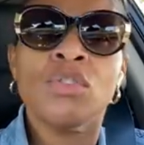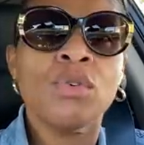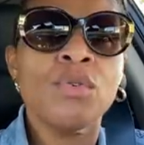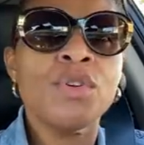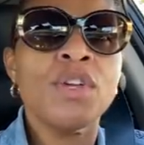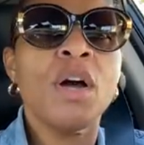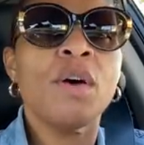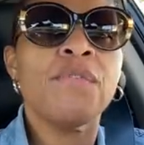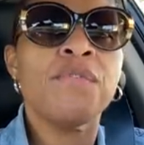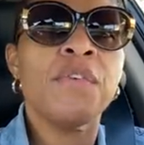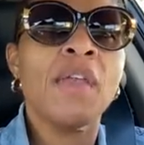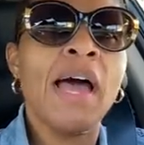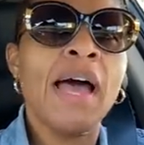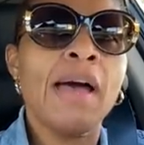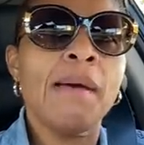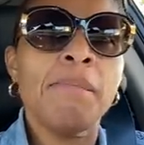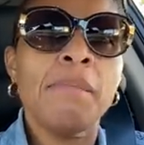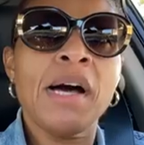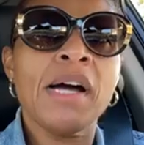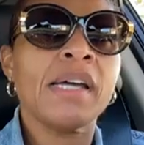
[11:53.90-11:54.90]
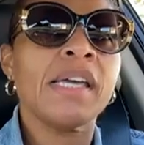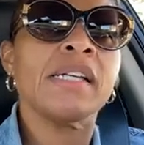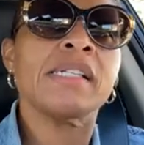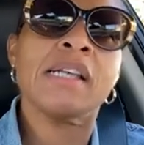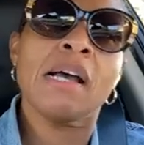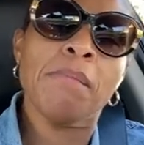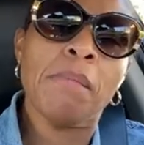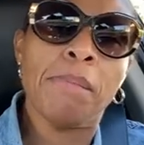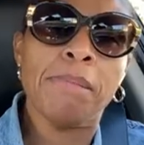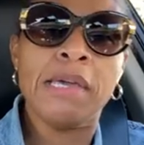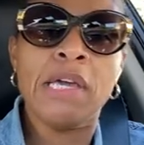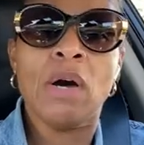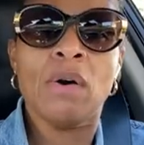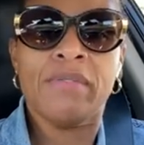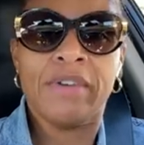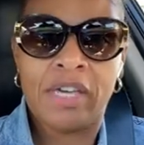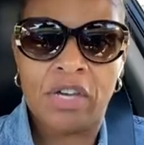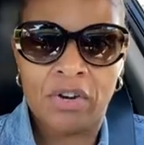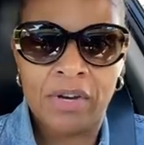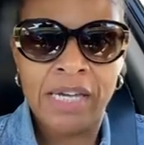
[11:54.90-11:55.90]
through your flying monkeys, I'm going to be
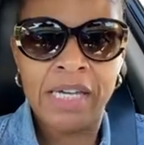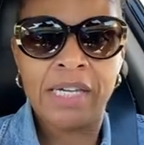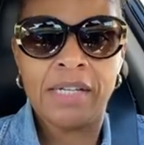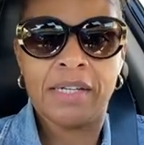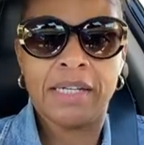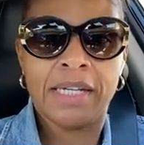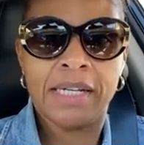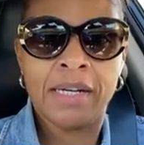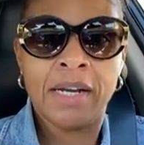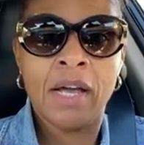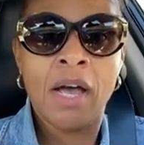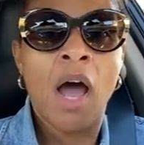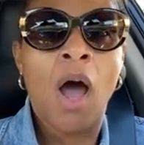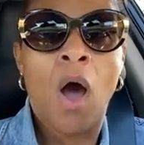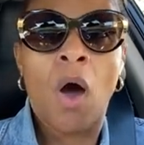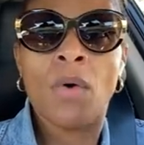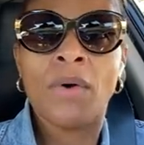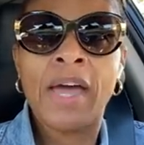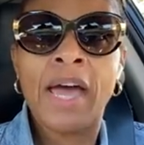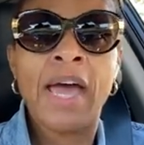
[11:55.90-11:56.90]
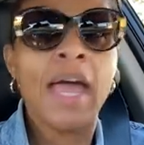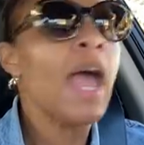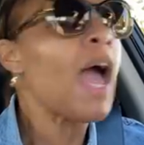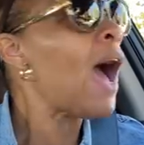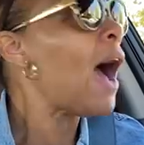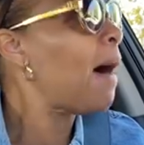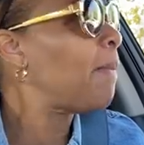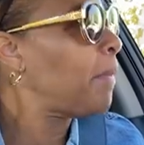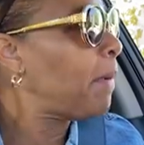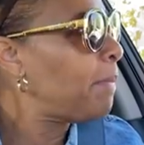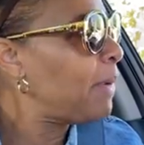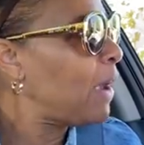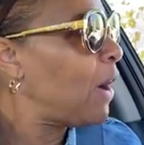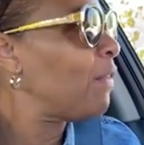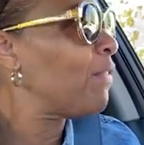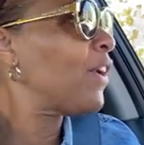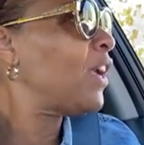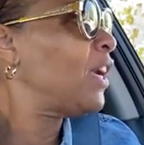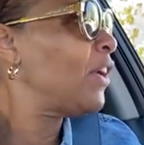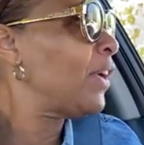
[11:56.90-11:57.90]
over here healing. Okay? I'm going to be
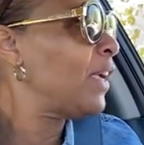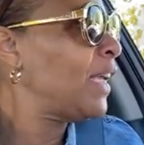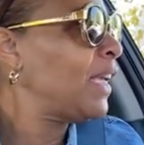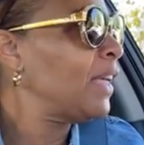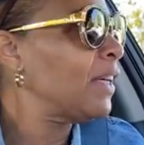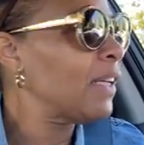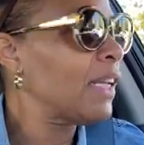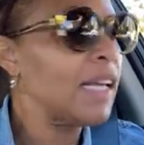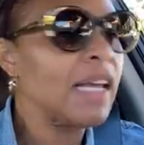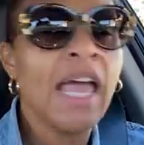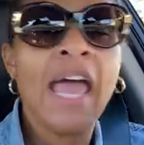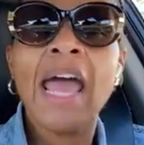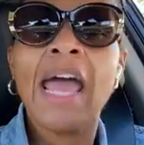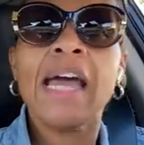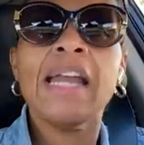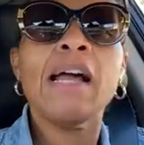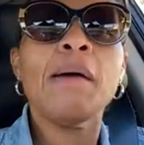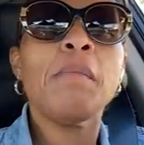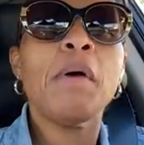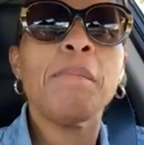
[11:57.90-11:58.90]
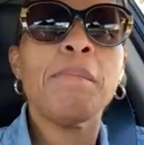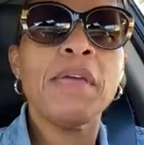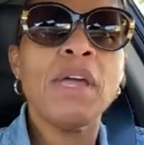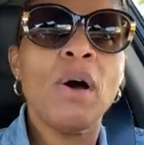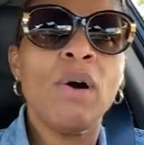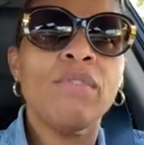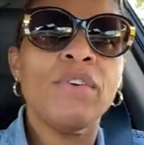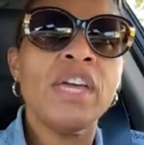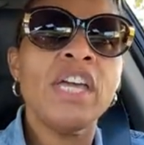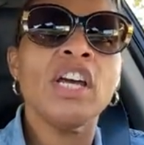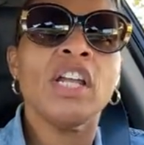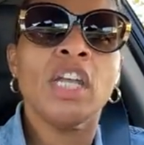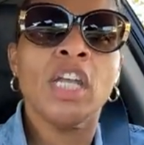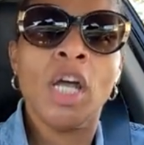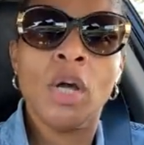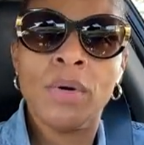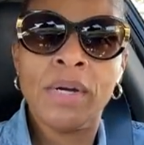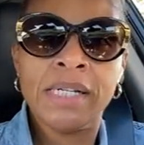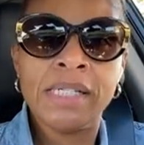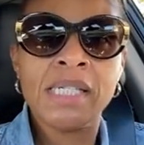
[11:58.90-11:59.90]
over here healing and I'm going to be over here
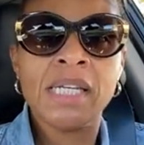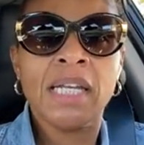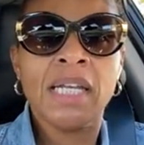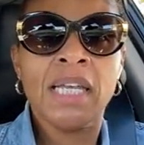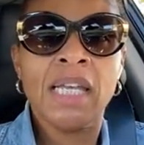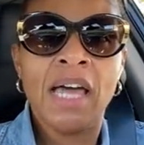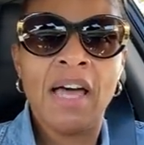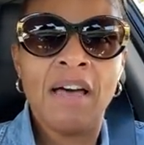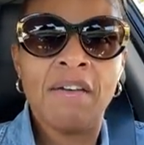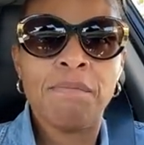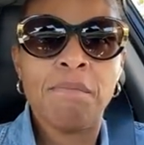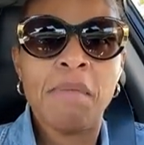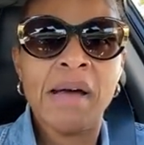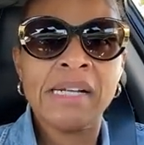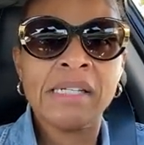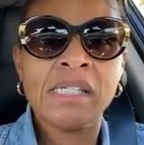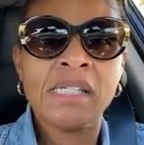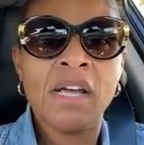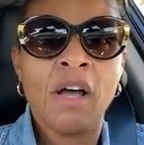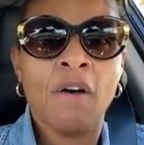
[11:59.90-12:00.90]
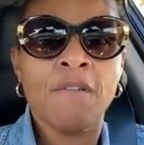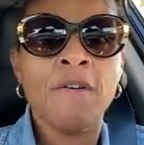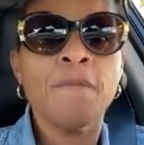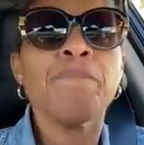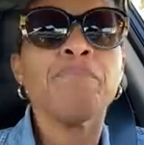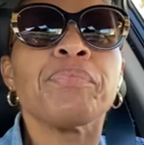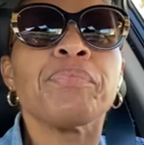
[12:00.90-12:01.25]
learning to love myself.